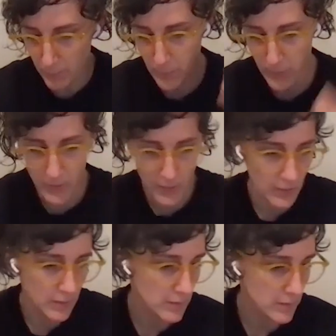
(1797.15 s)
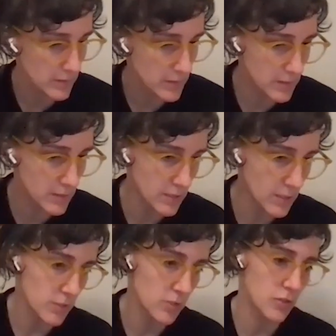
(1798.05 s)
putting
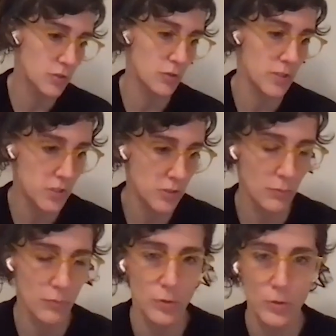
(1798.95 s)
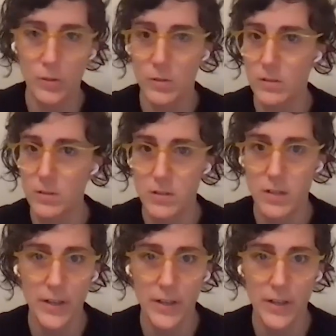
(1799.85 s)
such stringent rules